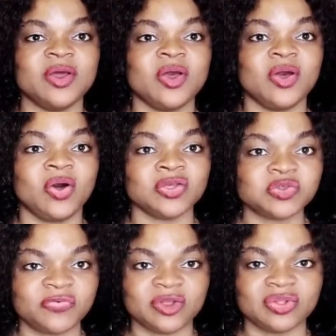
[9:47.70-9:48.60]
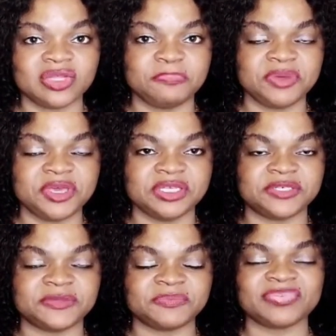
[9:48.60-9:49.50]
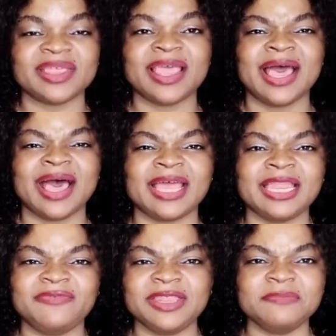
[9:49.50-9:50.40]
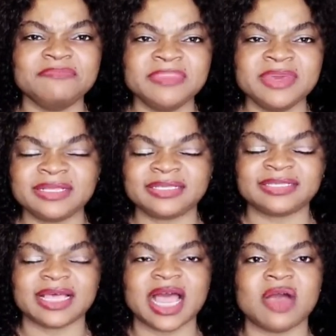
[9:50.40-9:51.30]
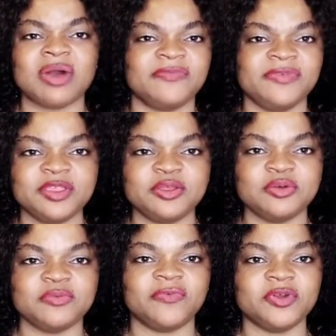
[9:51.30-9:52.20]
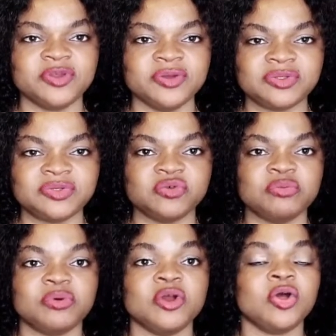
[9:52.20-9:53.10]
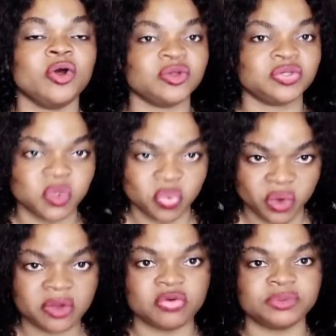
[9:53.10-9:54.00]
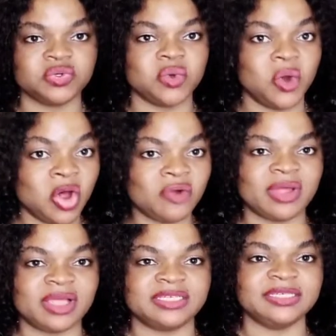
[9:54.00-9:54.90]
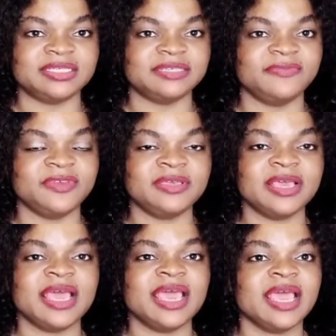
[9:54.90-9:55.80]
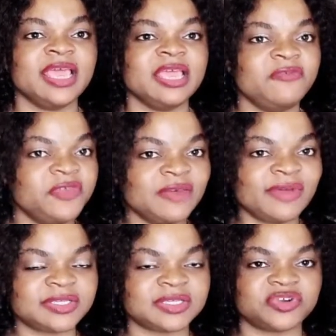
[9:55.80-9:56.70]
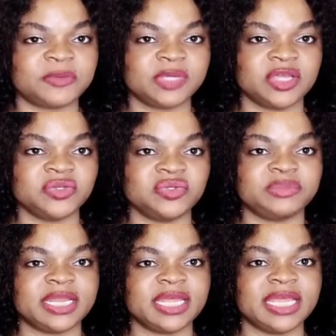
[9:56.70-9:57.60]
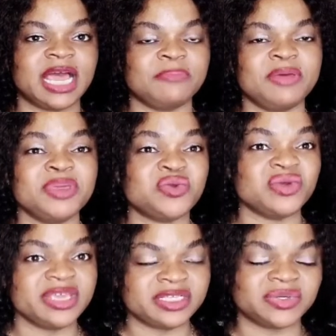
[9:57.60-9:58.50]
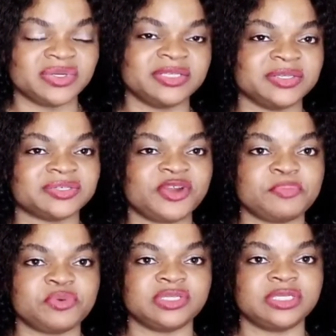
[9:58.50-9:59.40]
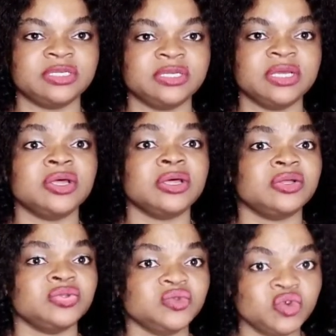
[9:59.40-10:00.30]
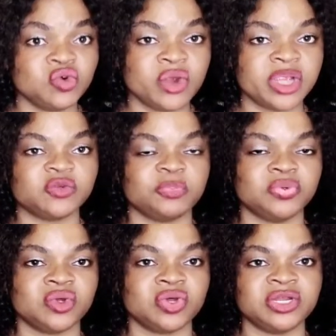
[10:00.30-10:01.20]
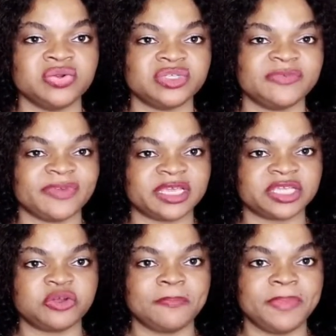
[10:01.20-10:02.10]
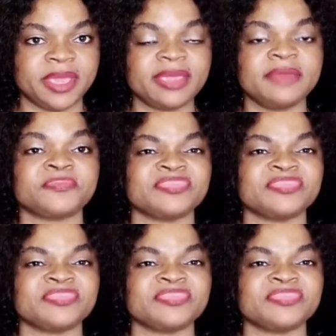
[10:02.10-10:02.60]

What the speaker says: to finish as university again, and she even know say this boy na wicked person for she to play this record, say go give one of your friends say he already decided, and the boy see they threaten. And the next thing what the girl supposed